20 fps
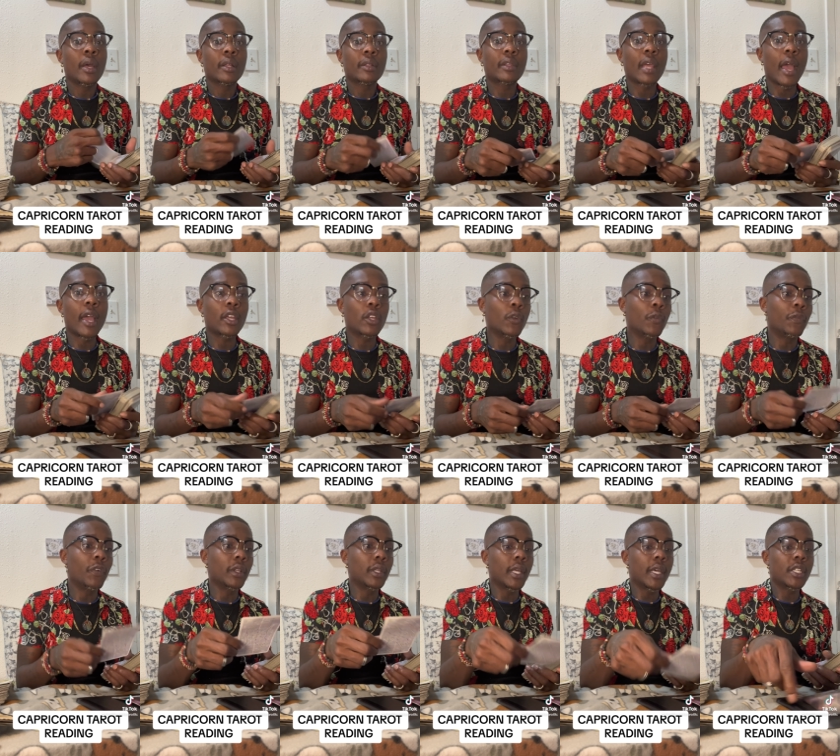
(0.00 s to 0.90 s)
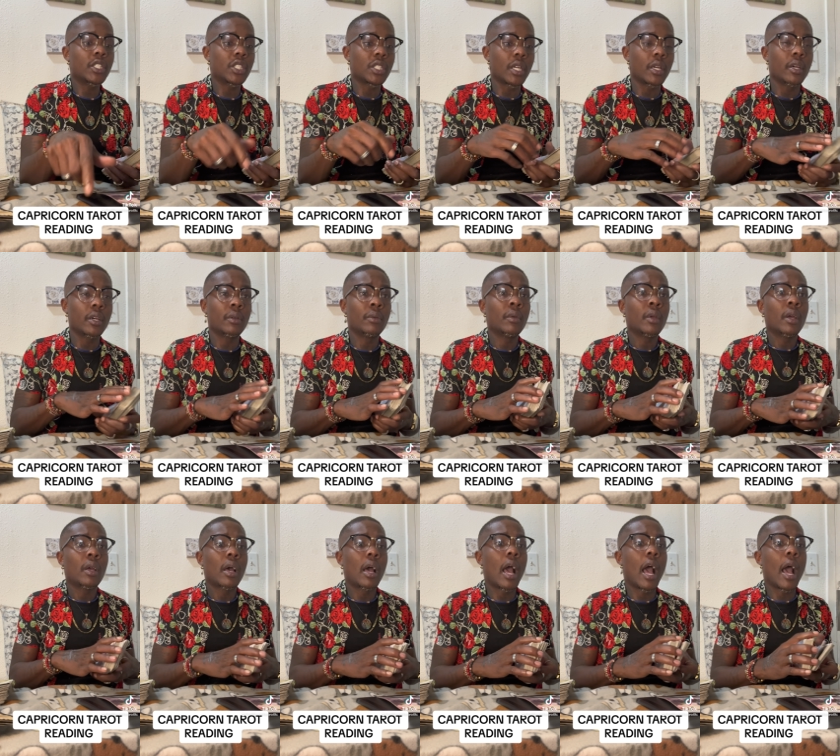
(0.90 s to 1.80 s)
Thank you, Felicia.
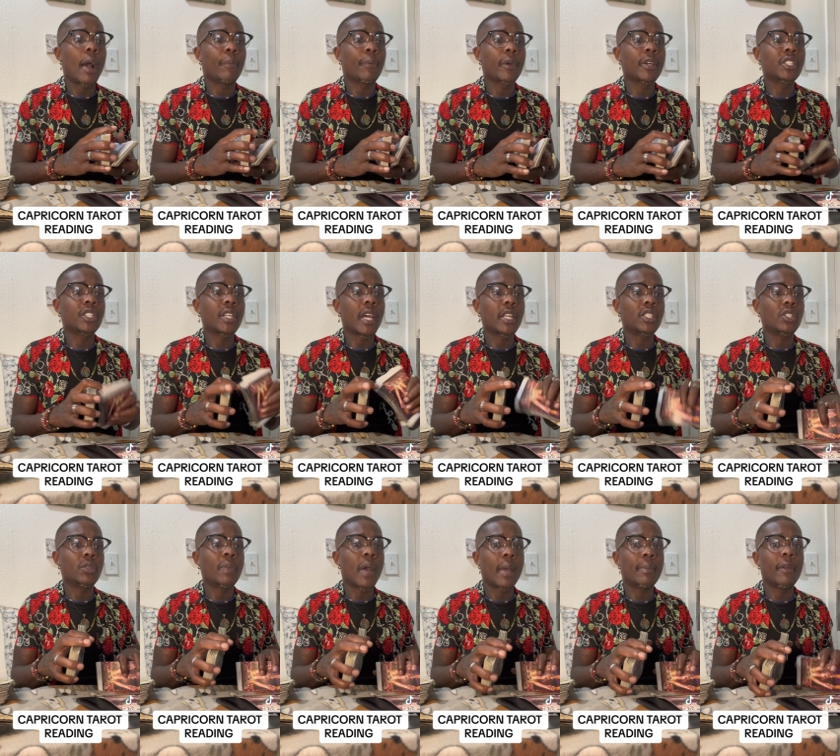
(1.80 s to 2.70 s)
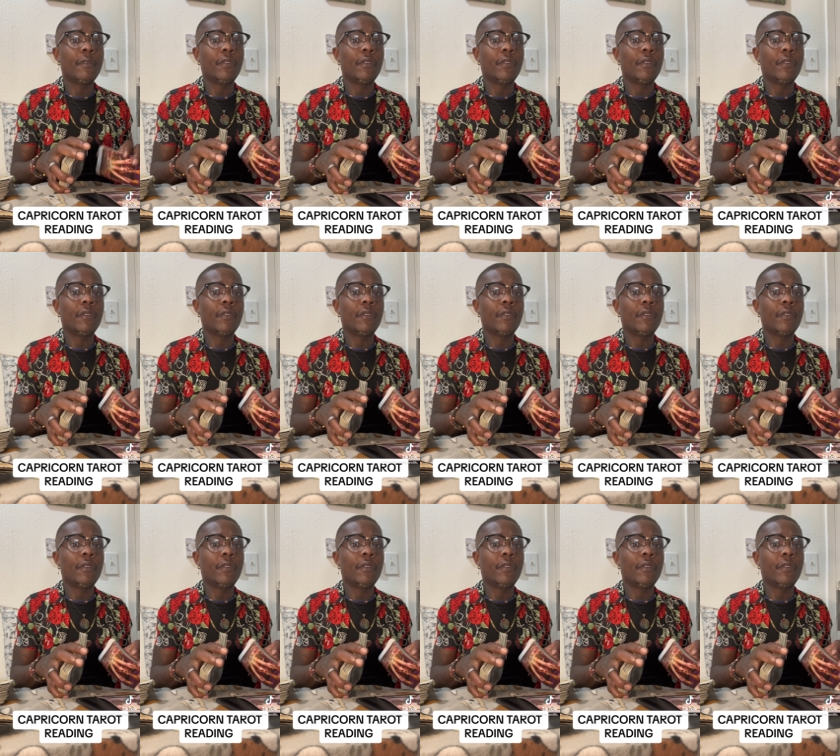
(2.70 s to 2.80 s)
I appreciate you, baby.